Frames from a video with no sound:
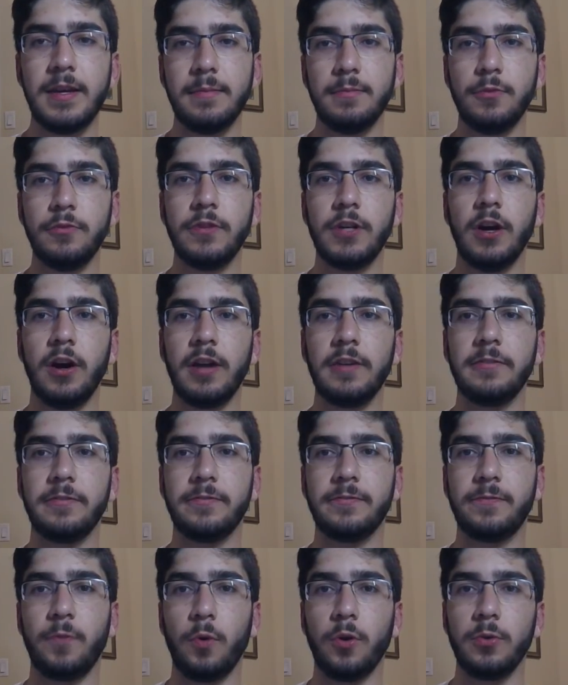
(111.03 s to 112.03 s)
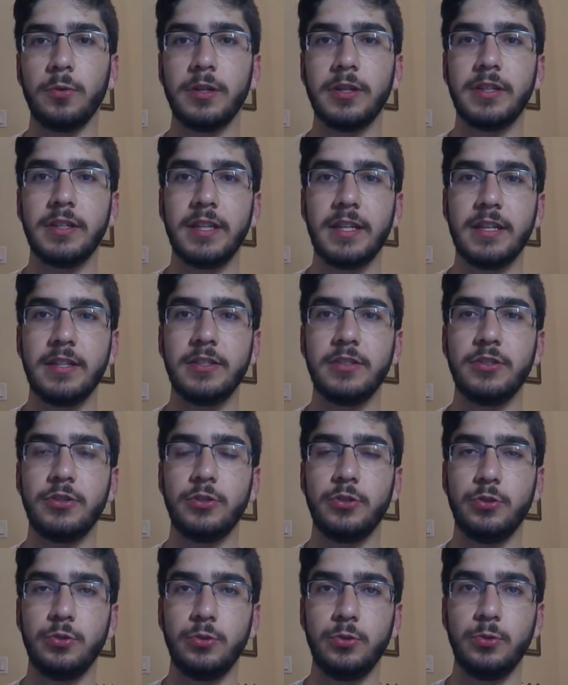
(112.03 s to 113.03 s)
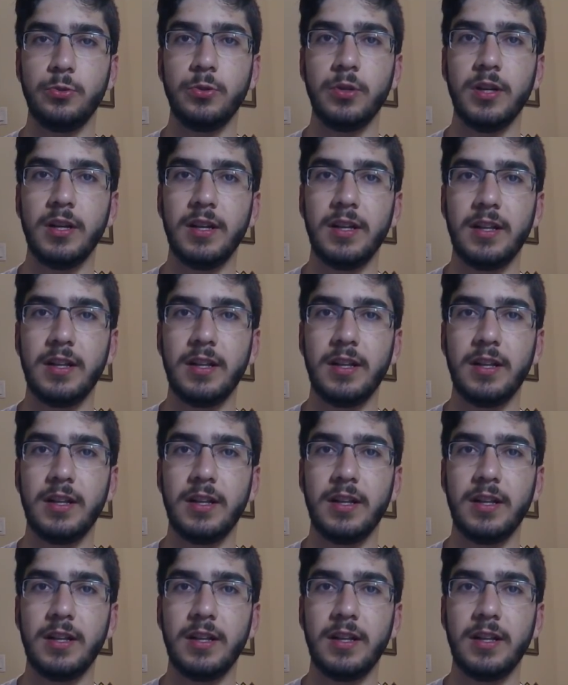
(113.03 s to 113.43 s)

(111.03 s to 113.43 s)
Moving on forward into